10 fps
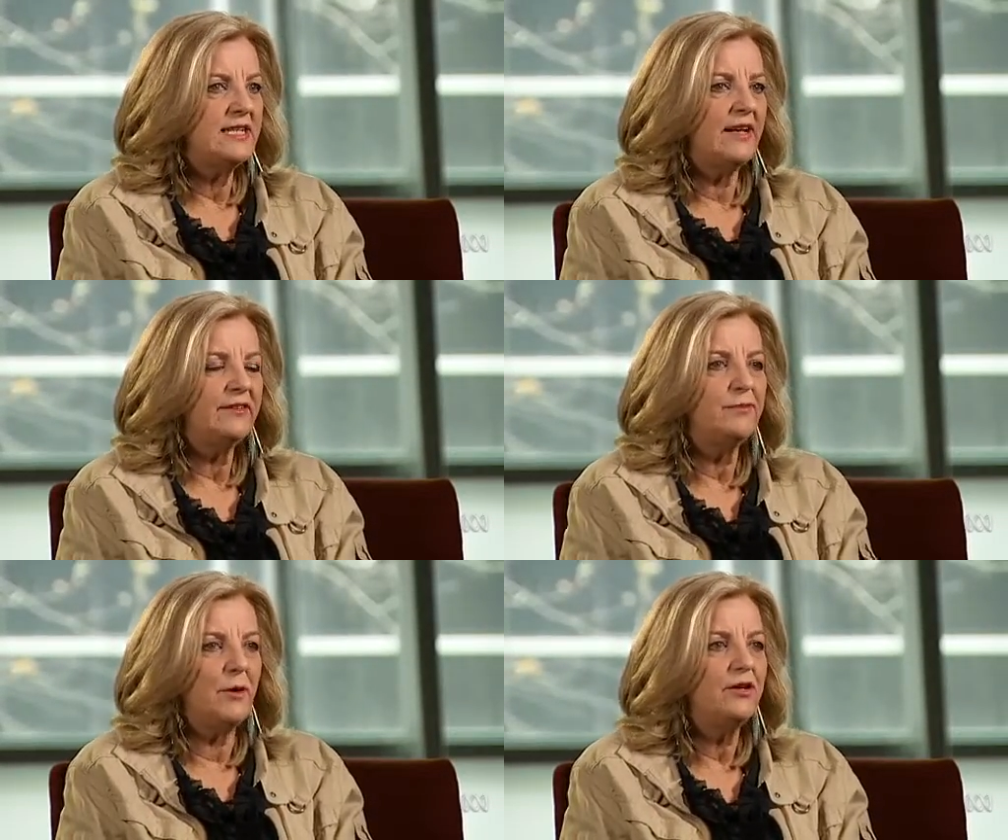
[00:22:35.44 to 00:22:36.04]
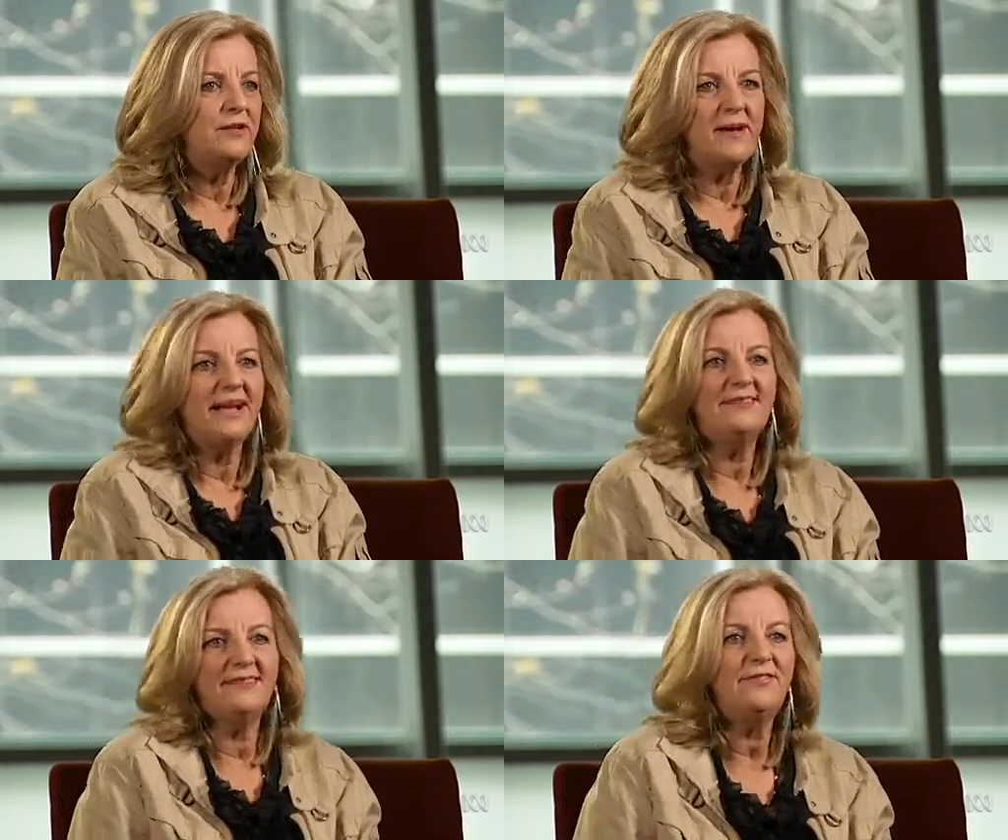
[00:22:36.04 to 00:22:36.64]
spoken
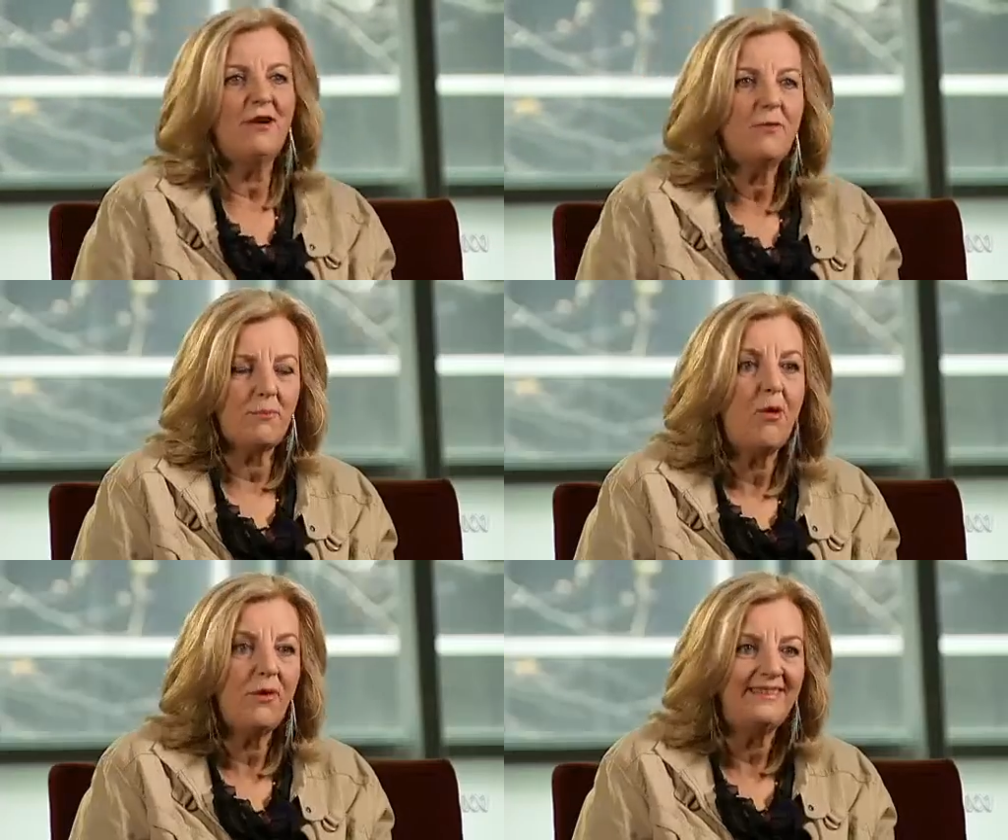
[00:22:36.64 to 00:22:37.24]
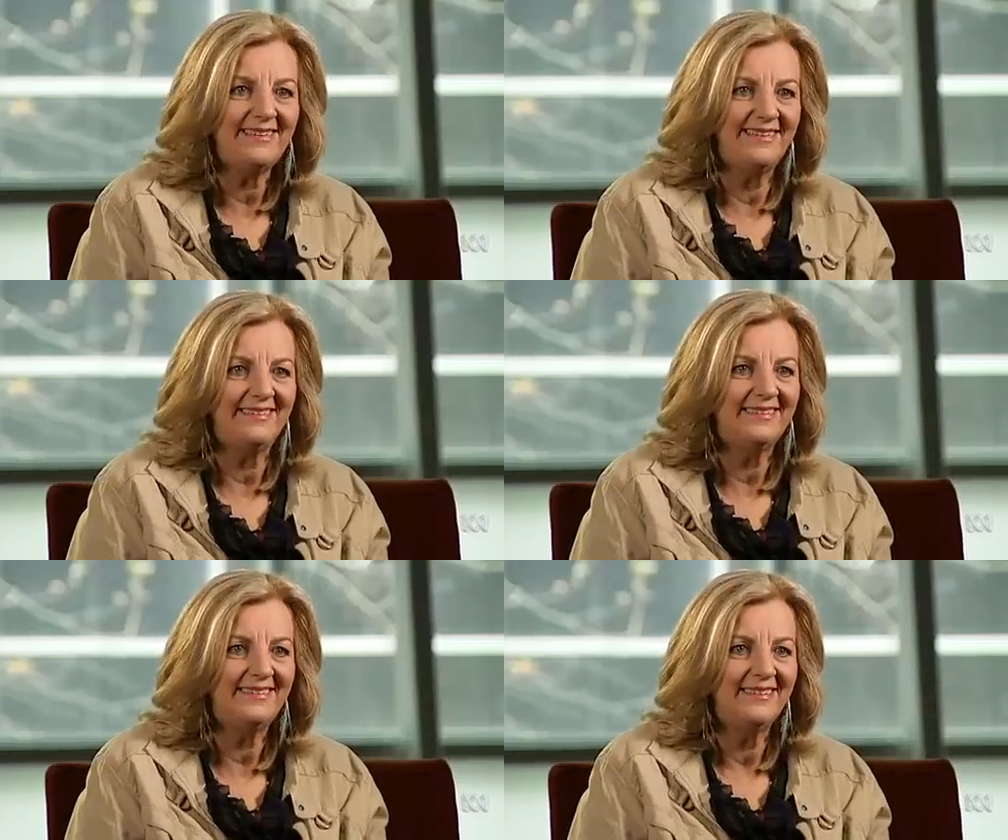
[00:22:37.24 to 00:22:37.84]
about as if they were
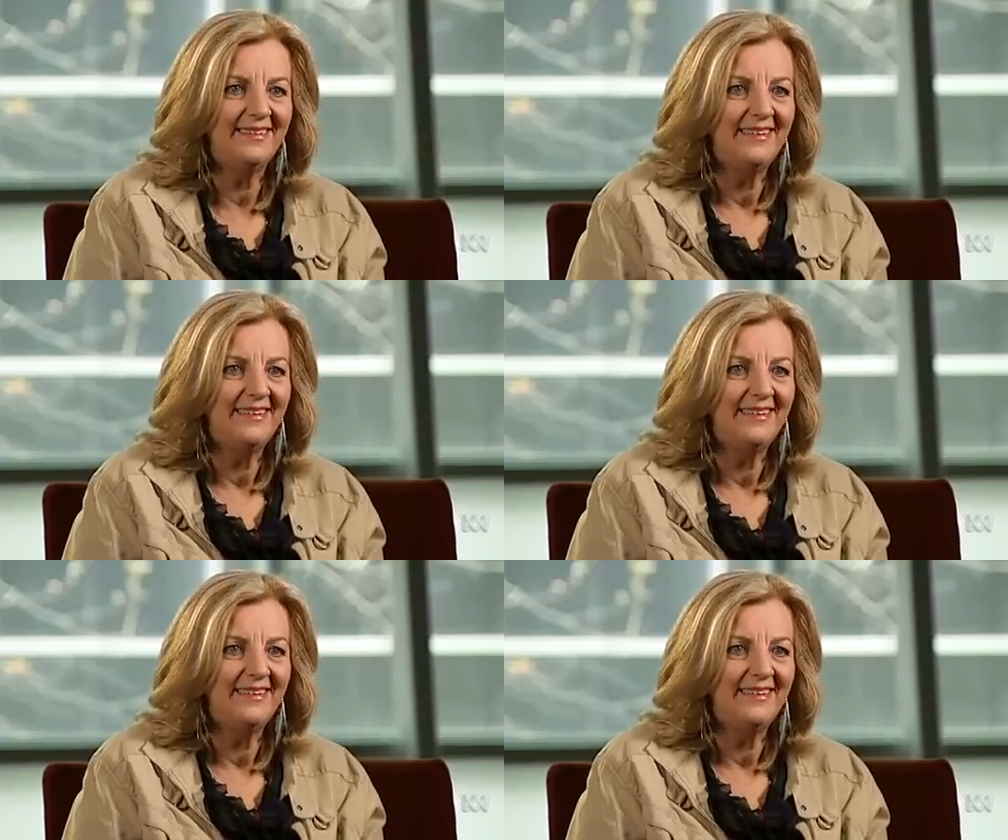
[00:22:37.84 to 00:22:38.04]
poisonous.